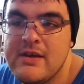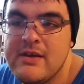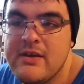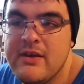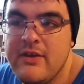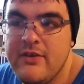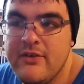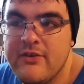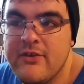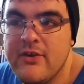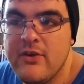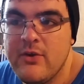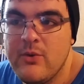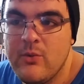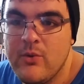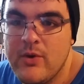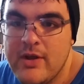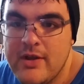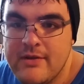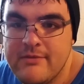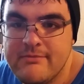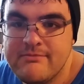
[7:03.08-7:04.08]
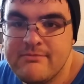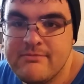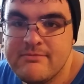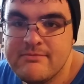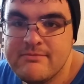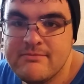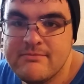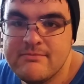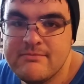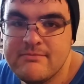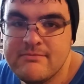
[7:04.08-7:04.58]
He's going to win.
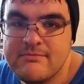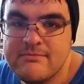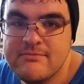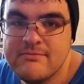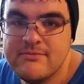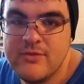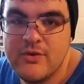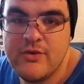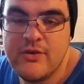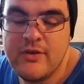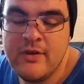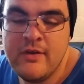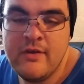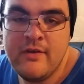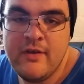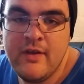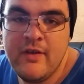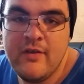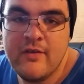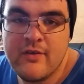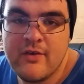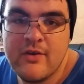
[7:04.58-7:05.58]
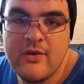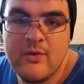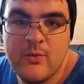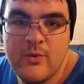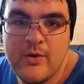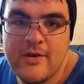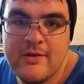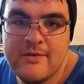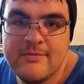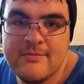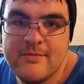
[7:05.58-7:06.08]
Dean's going to
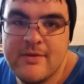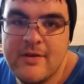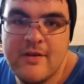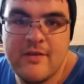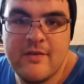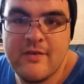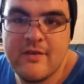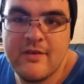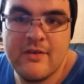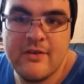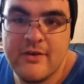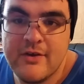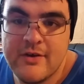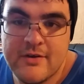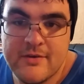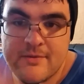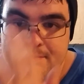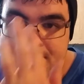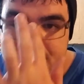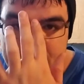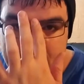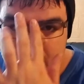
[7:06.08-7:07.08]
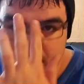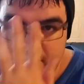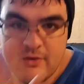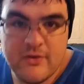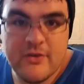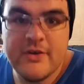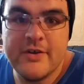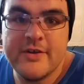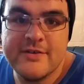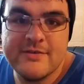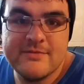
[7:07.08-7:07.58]
win. It's clear. It's
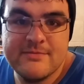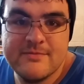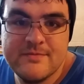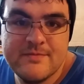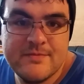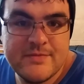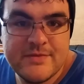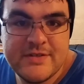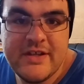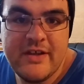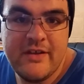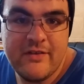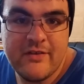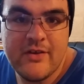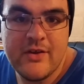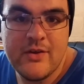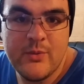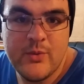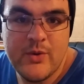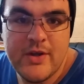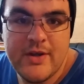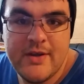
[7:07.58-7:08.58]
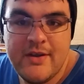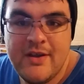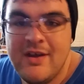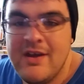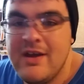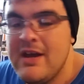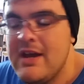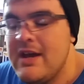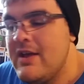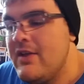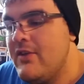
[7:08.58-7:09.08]
clear. Dean's going to win.
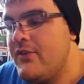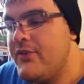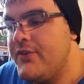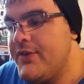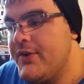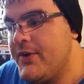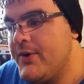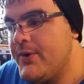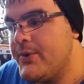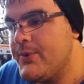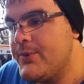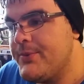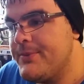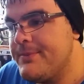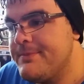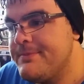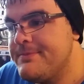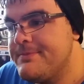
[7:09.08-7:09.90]
So,